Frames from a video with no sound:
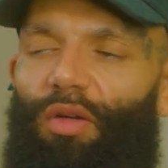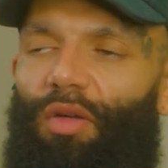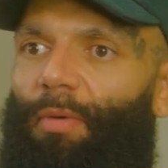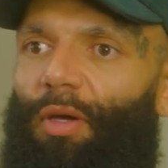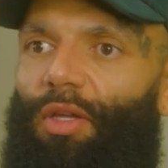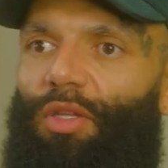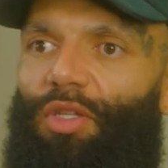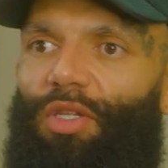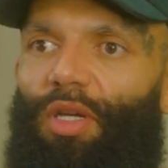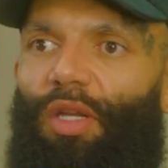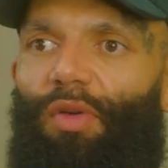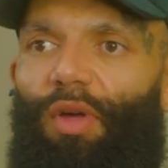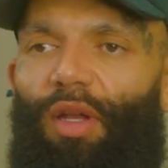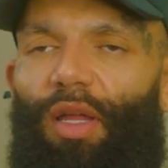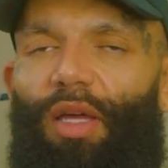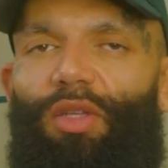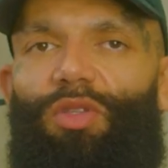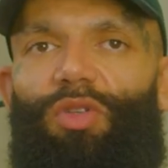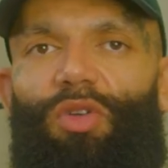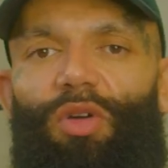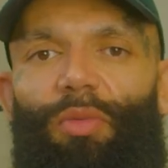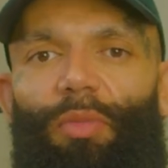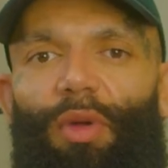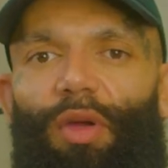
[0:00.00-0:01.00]
But in general, I like
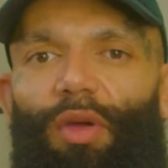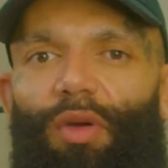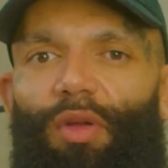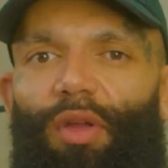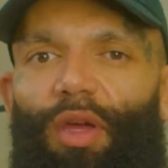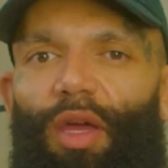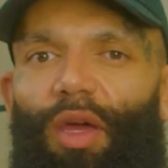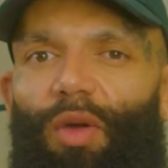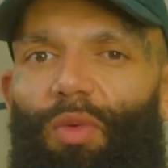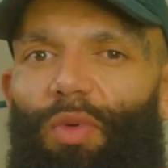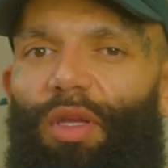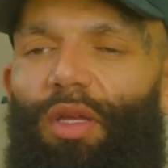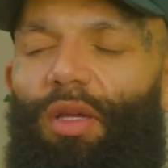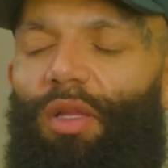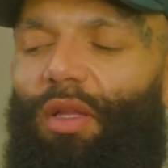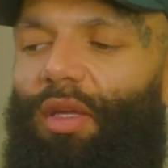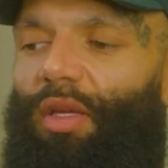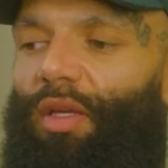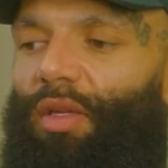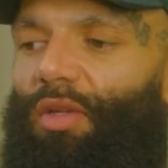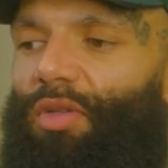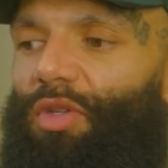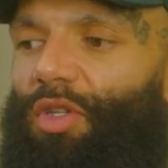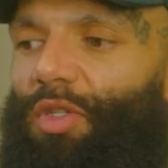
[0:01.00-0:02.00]
to cut my own hair
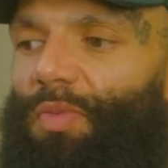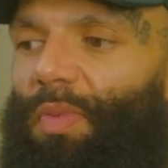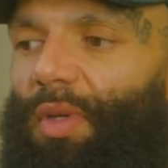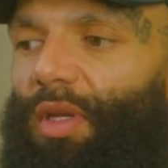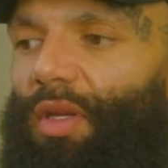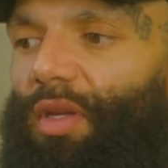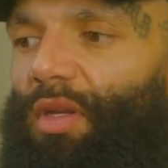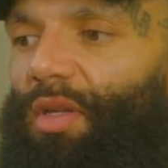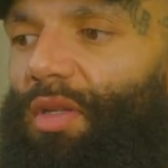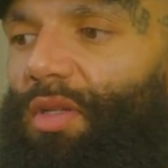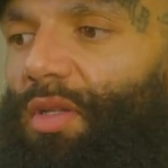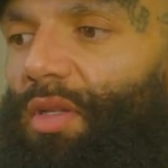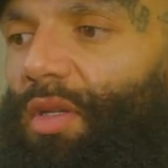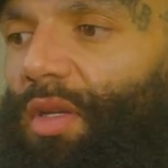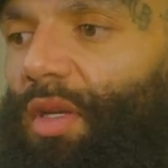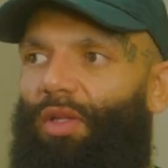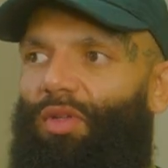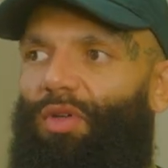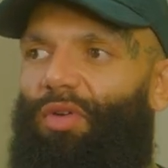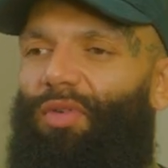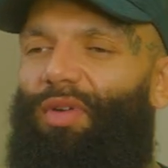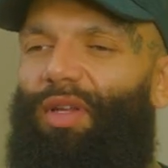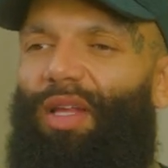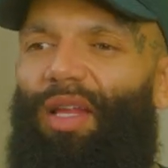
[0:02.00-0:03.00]
weekly just because I
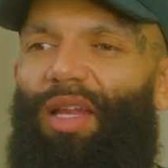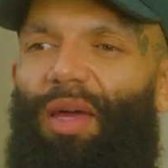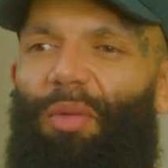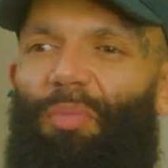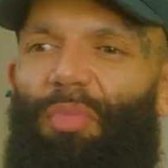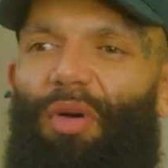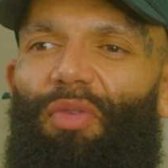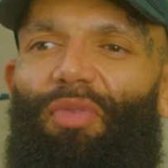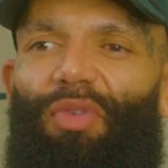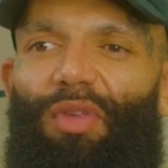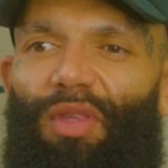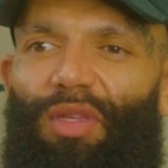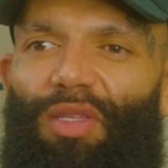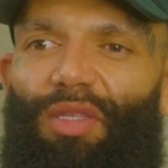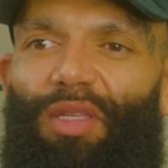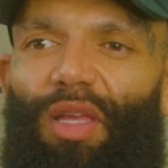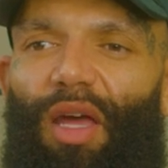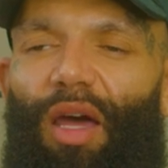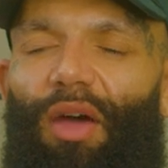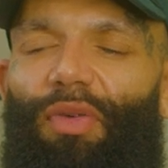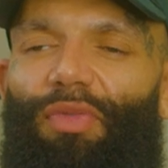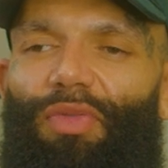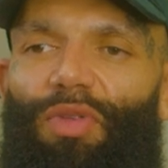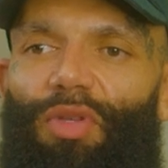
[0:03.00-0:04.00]
don't really like bothering the
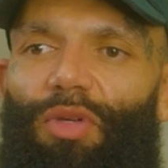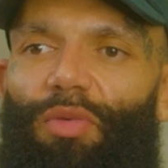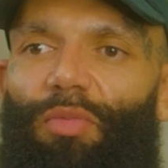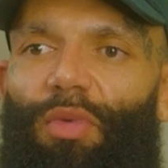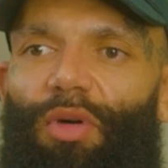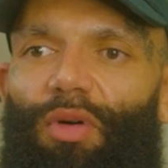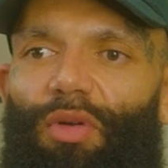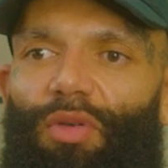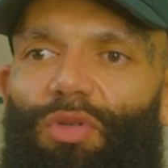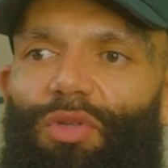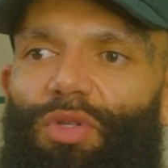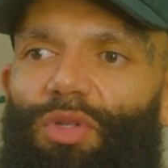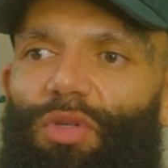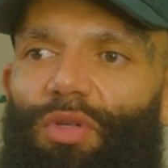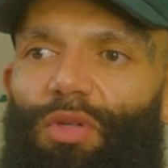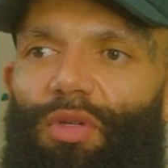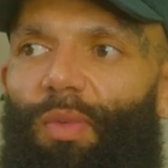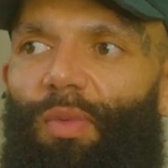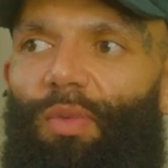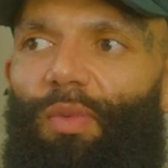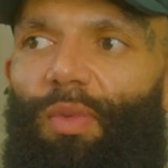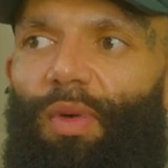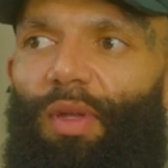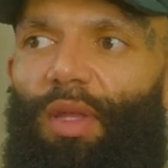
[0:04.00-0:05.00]
staff too much
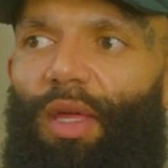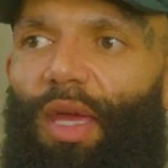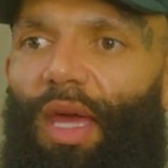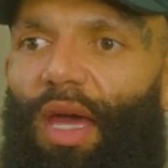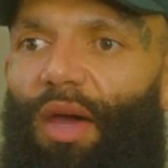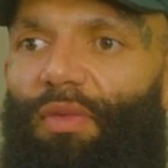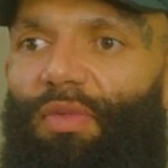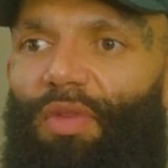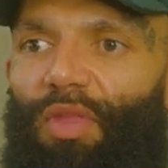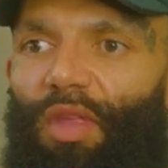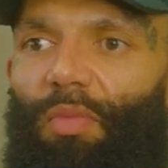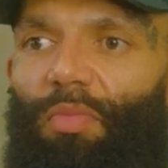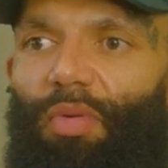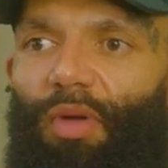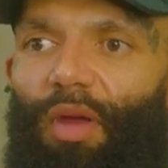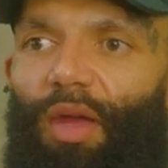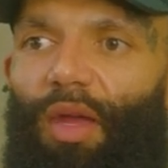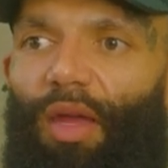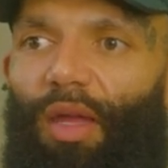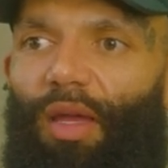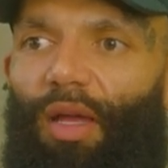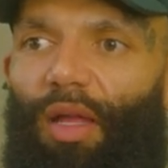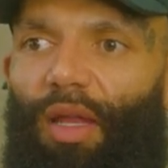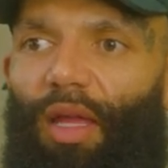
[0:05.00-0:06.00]
when they're having their break.